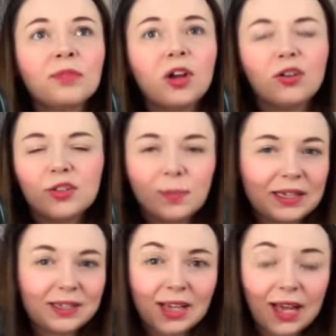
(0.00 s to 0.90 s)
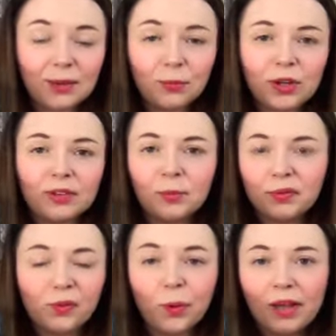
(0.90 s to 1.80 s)
or spend time with,
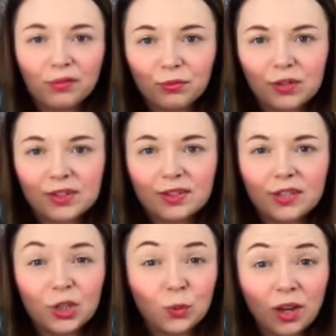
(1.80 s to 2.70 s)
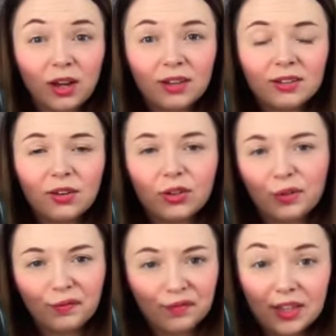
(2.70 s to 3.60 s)
but for whatever reason you can't, or
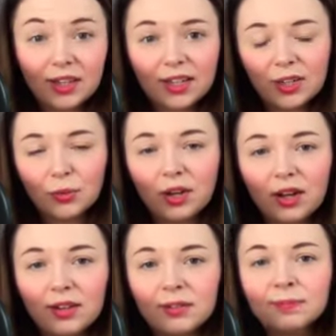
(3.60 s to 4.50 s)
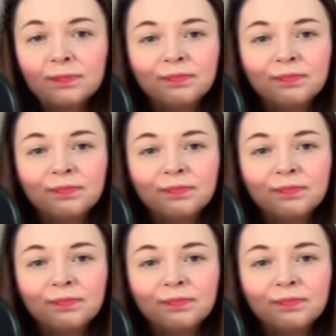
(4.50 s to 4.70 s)
you feel like you can't